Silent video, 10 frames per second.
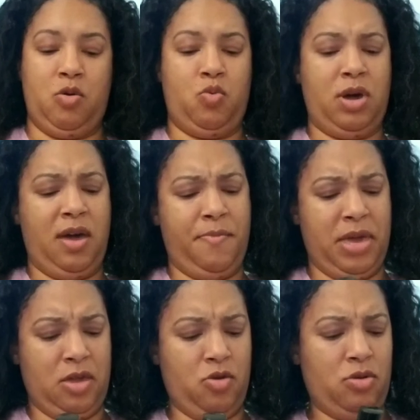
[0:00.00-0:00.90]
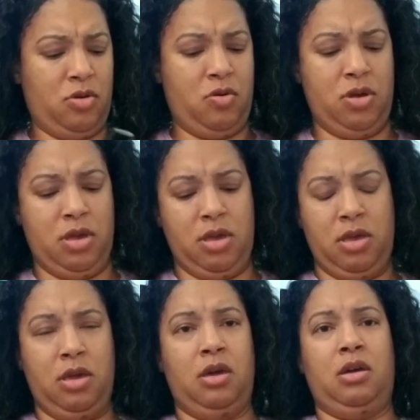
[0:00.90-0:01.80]
Well, I mean, you know,
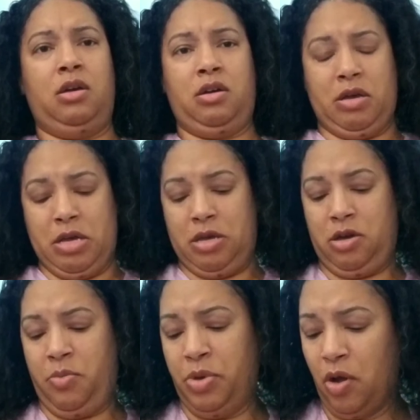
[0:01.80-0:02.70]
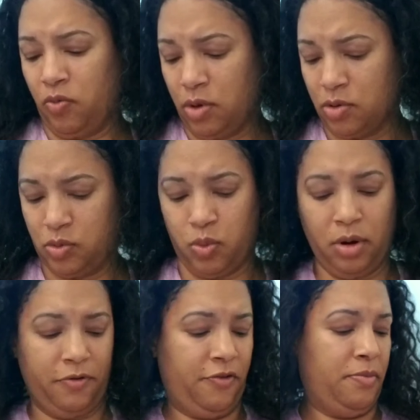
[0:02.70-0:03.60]
Camille Rose
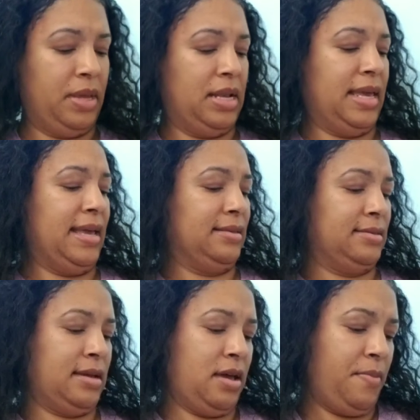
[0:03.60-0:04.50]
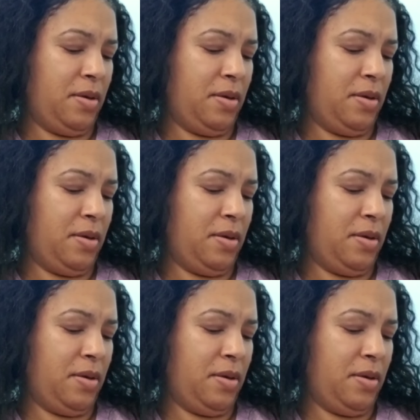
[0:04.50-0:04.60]
worked for me last time.